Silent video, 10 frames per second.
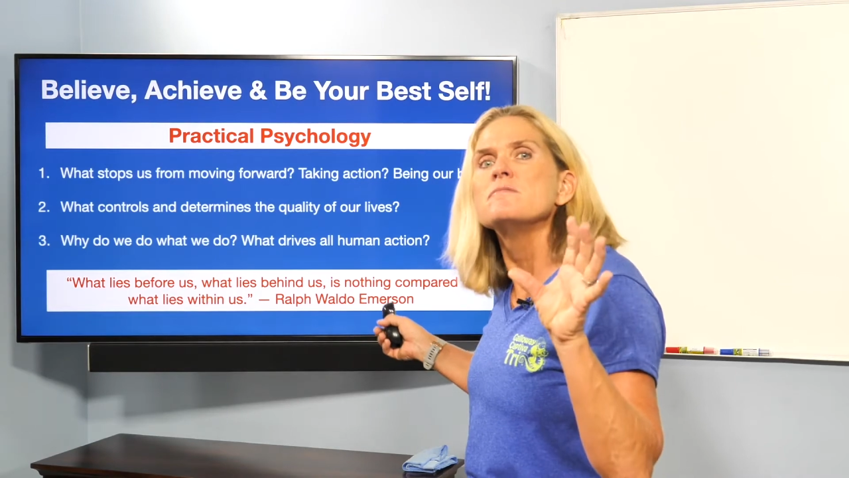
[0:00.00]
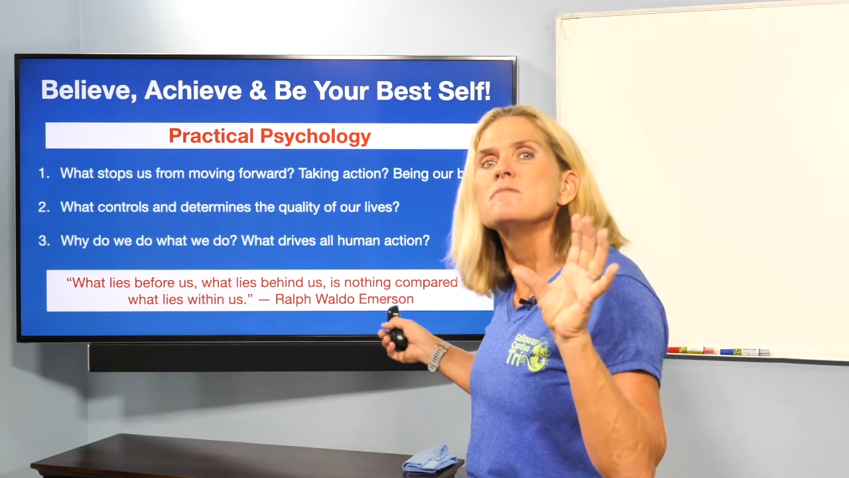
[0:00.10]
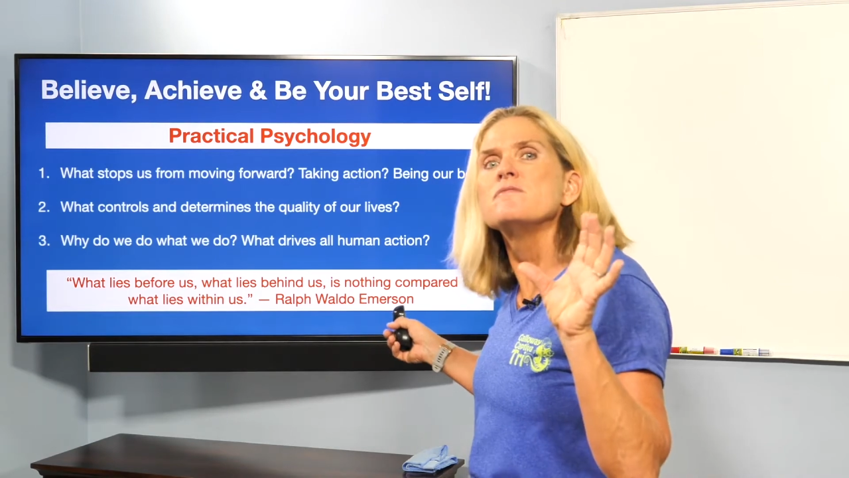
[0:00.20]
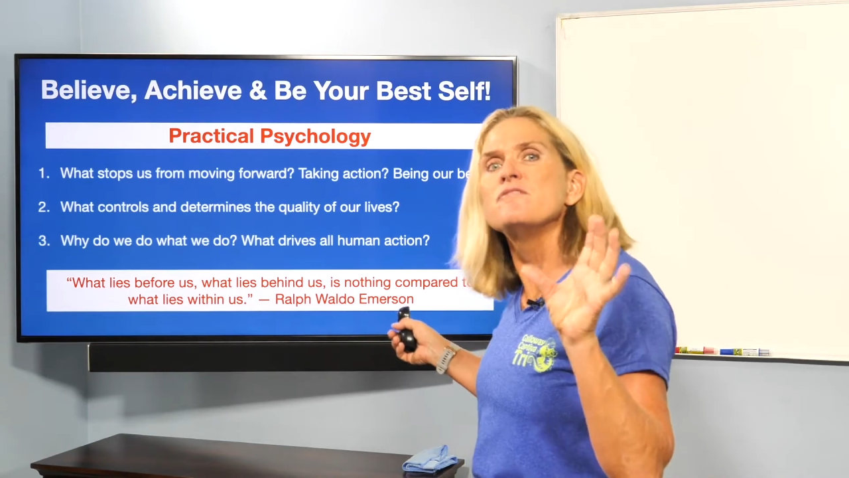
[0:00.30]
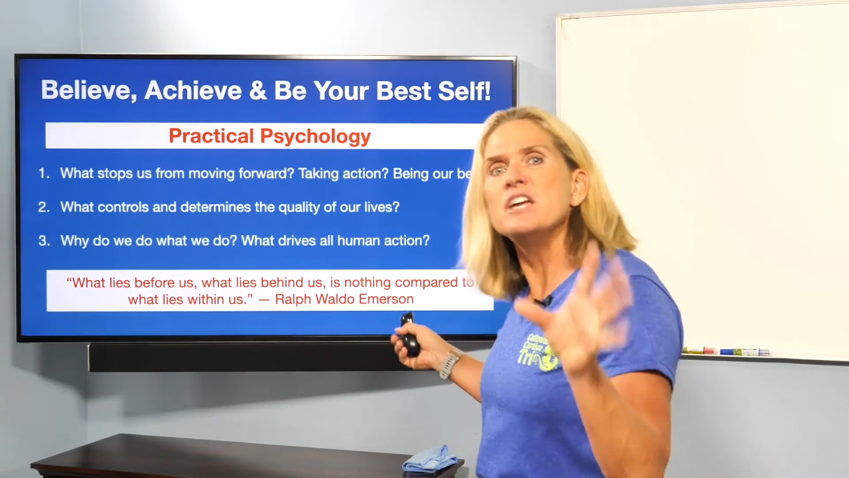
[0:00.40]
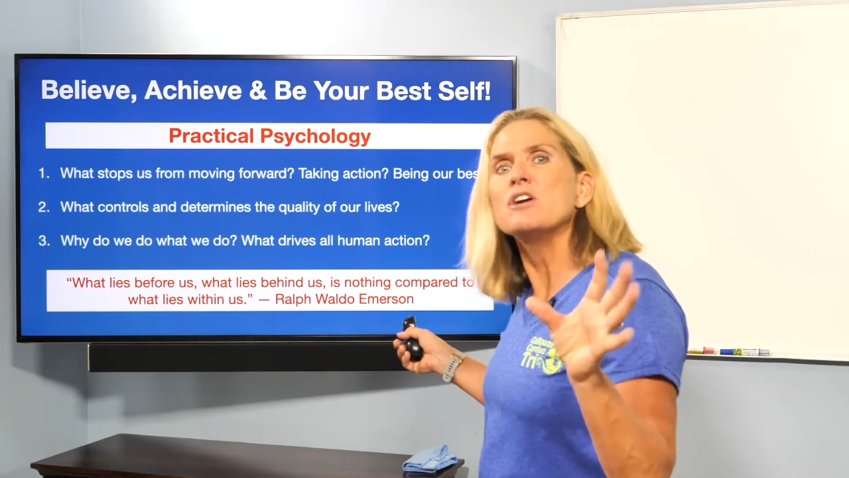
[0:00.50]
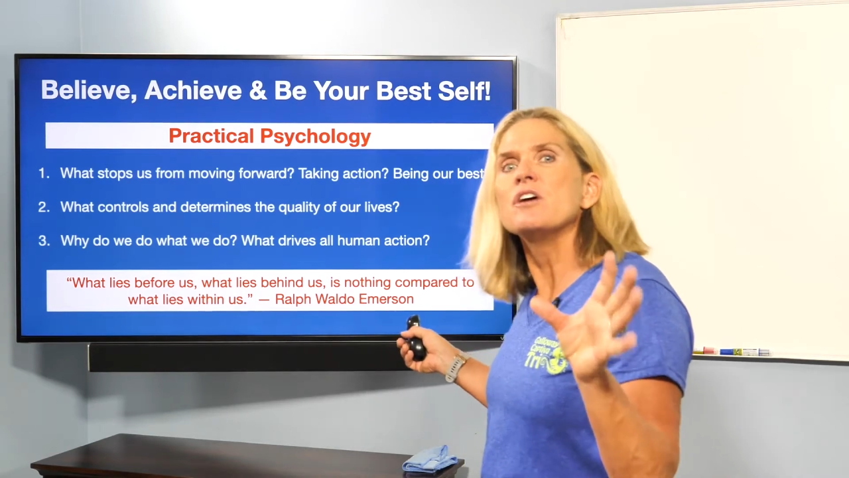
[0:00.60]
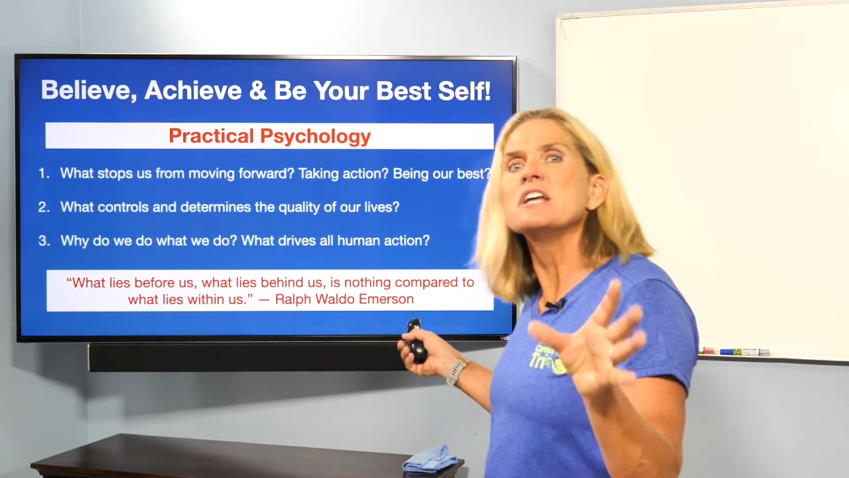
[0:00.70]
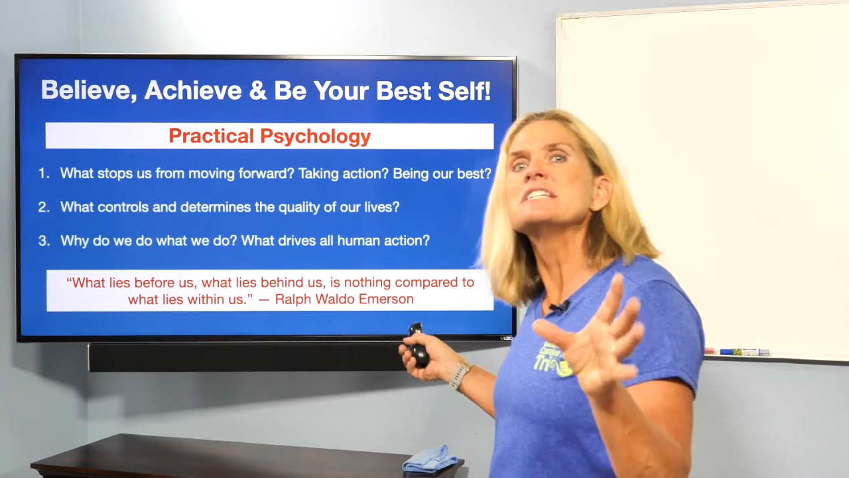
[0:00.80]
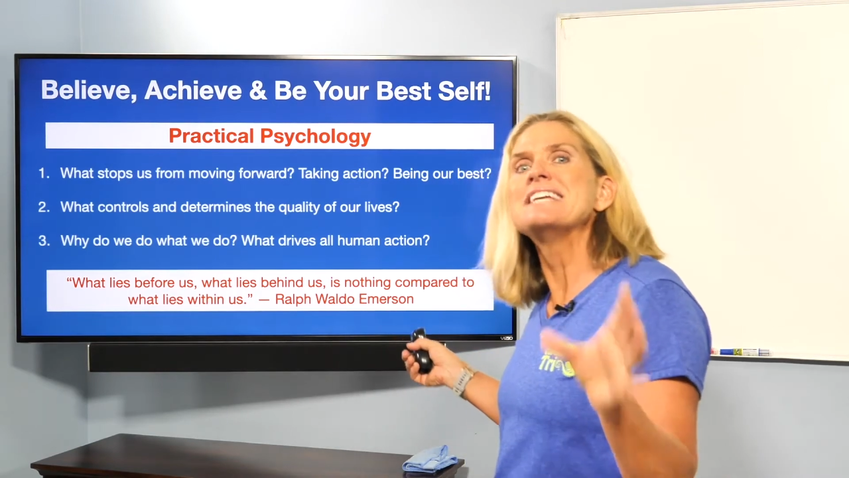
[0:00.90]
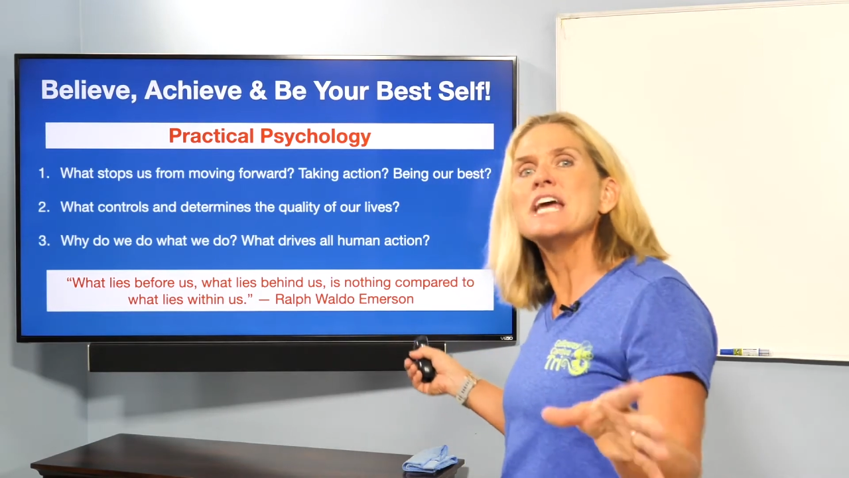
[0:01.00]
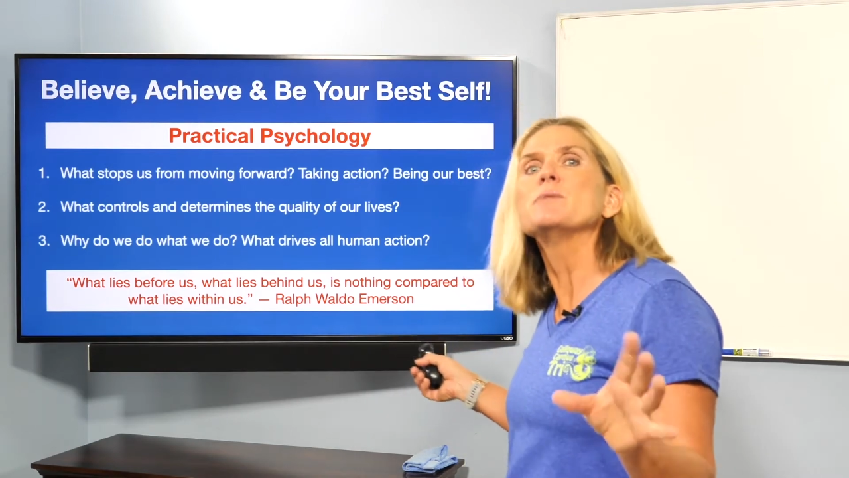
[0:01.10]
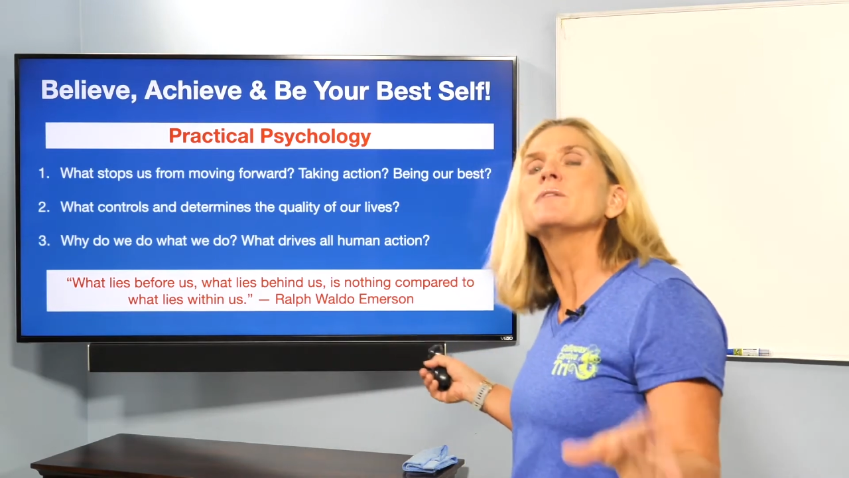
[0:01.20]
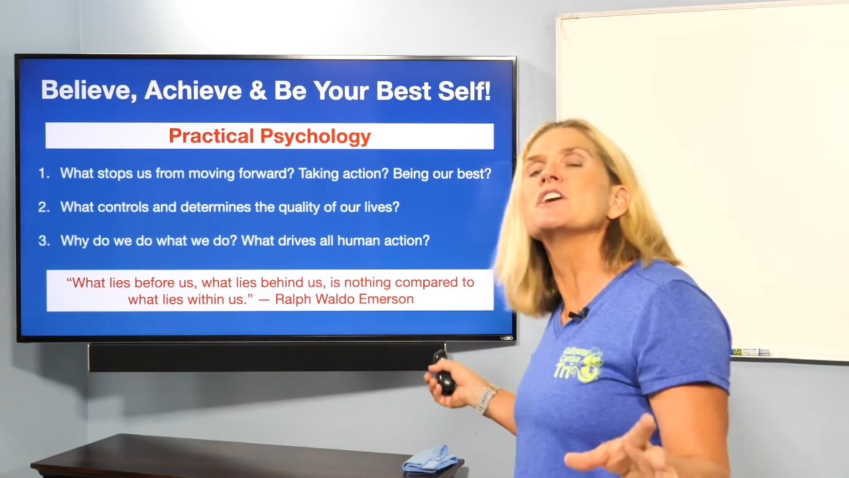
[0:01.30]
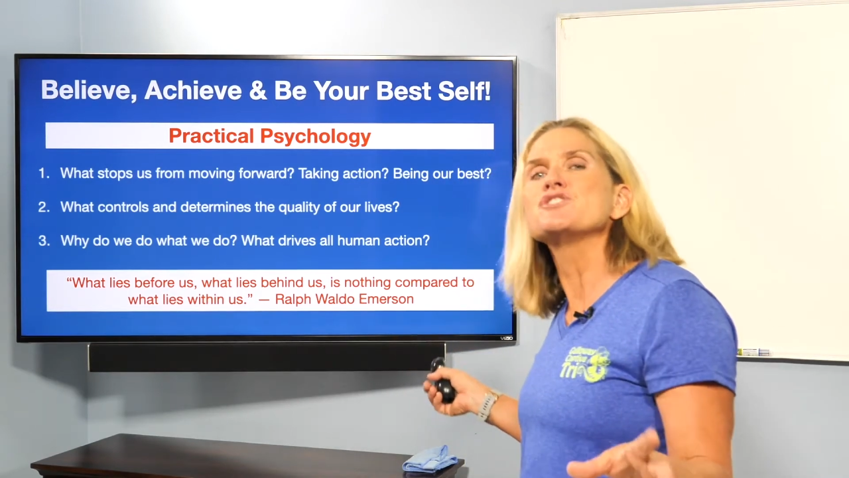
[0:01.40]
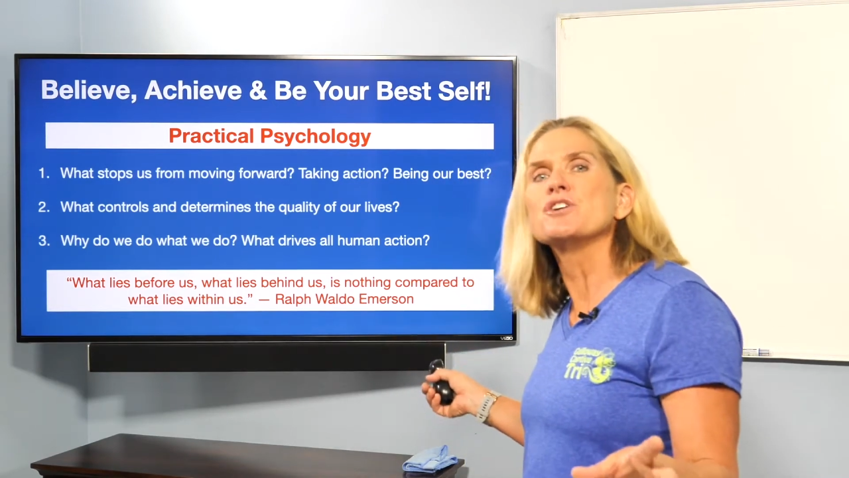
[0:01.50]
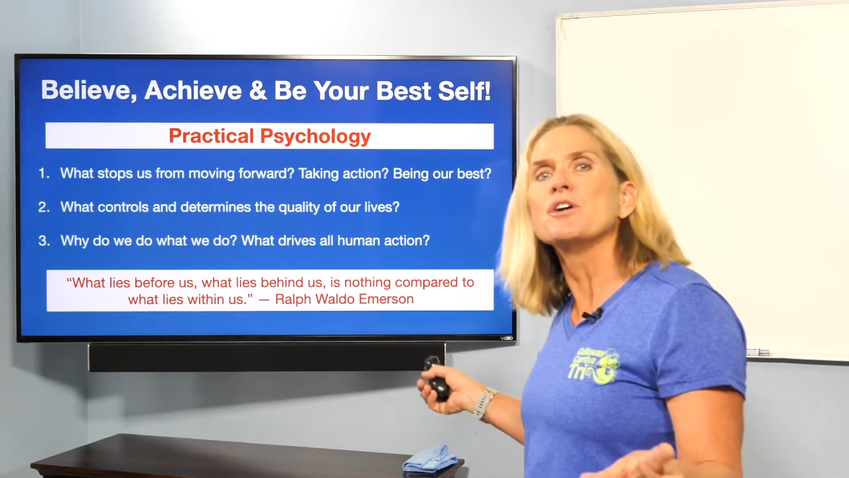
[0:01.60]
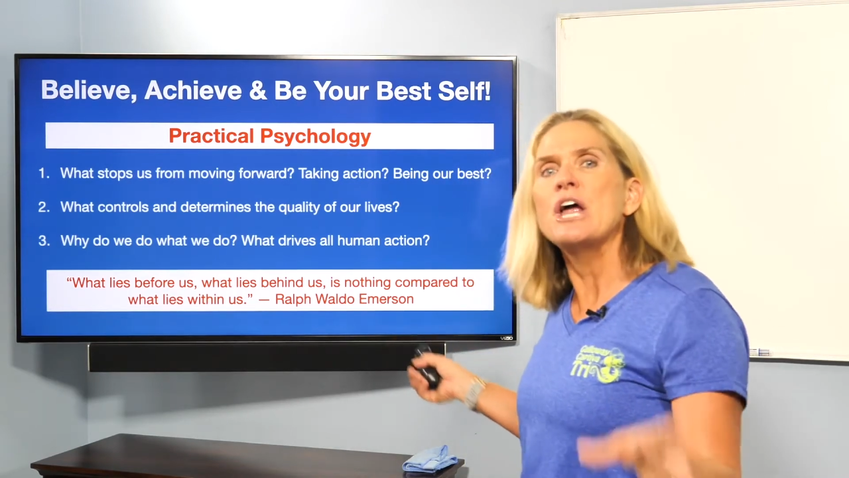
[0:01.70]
fear and to gain pleasure.